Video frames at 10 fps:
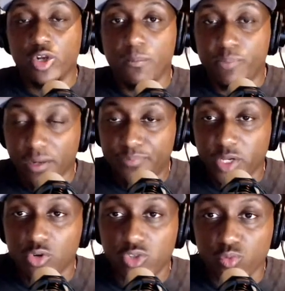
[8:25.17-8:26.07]
bump
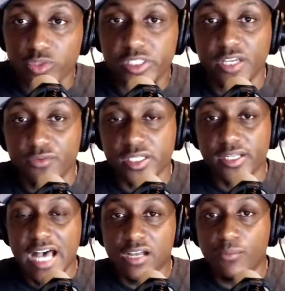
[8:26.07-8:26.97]
those receivers and
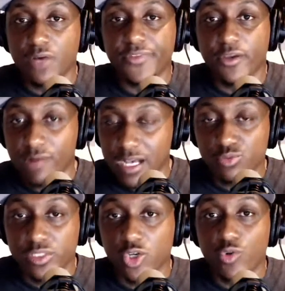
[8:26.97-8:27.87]
knock them off their routes
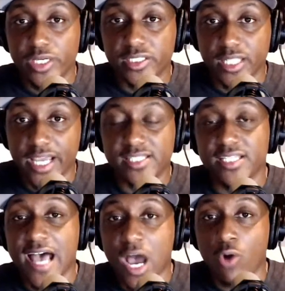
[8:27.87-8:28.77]
with the quick slants and
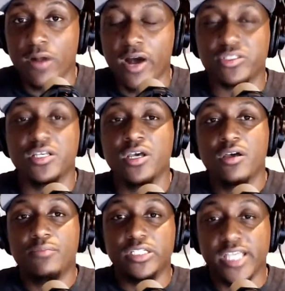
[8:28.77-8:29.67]
the out routes.
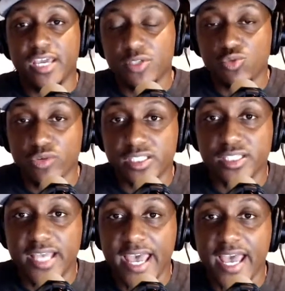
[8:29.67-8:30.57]
But Jameis
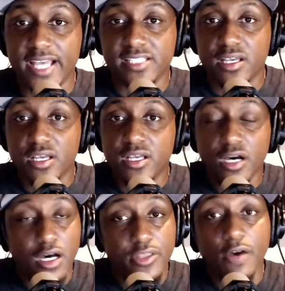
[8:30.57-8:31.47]
Winston has
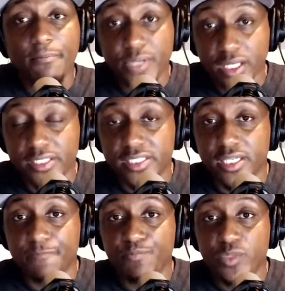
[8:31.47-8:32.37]
the ability
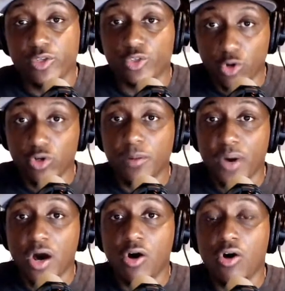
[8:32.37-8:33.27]
to throw the
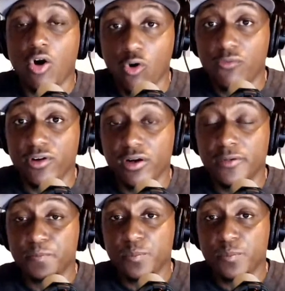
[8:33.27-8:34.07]
ball over